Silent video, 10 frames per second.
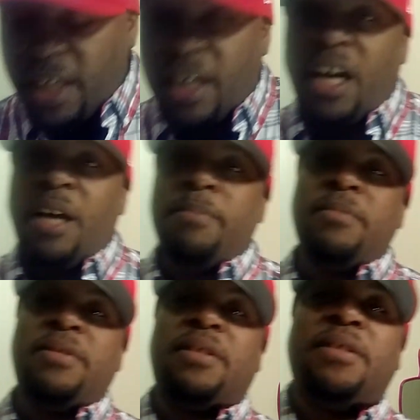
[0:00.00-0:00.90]
he's
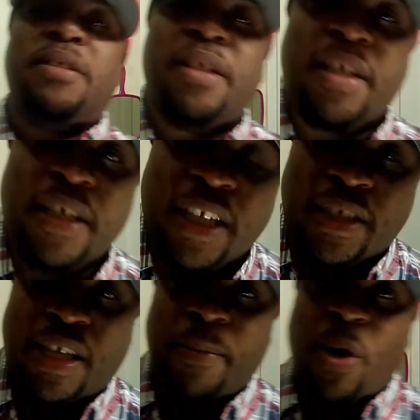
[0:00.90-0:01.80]

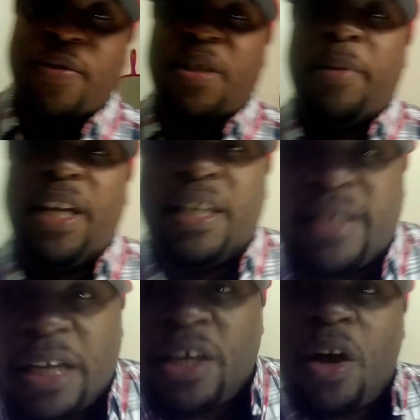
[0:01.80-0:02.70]
coming over to me and
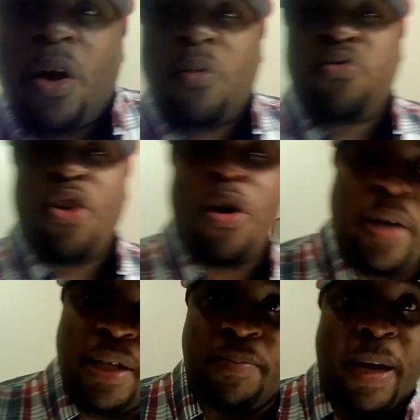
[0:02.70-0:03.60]
he's like, yo,
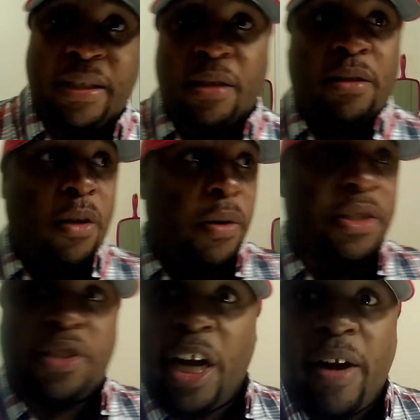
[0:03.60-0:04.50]
and he's about to throw
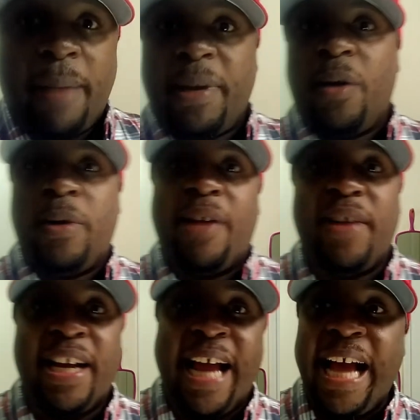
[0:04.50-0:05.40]
this chair at me or
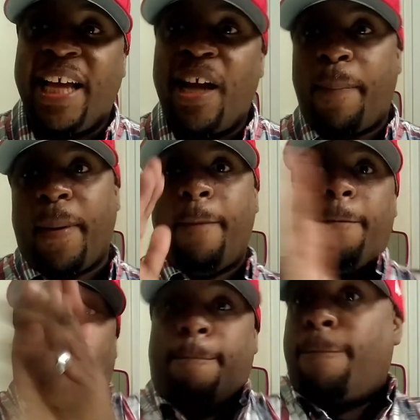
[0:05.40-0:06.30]
whatever. And I get up
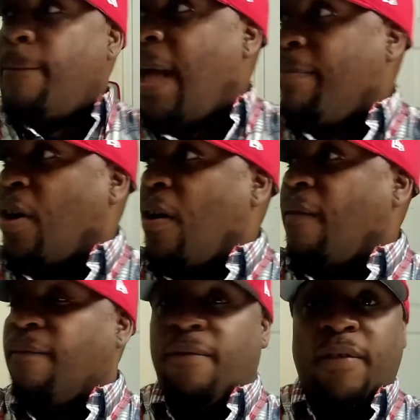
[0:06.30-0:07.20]
and I'm
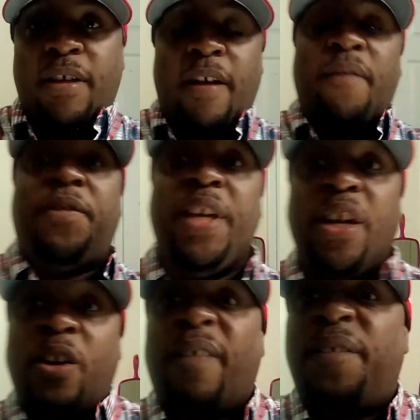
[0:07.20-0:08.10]
gone.
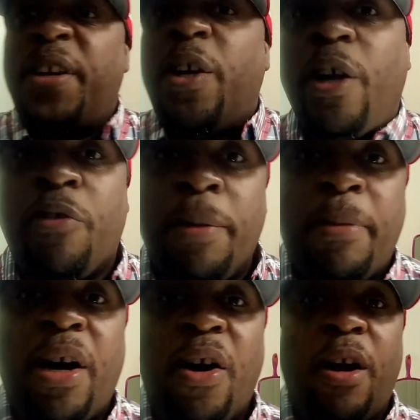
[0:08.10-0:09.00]
Fear
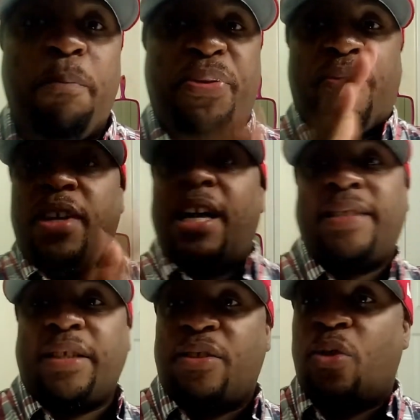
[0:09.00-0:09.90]
gripped my heart.
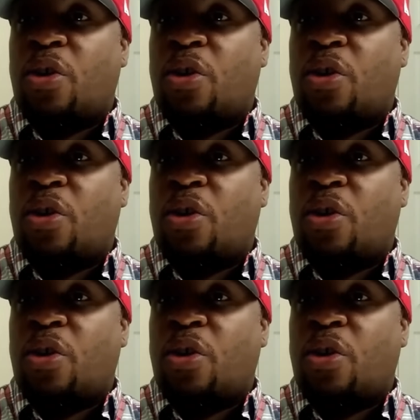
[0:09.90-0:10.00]
Out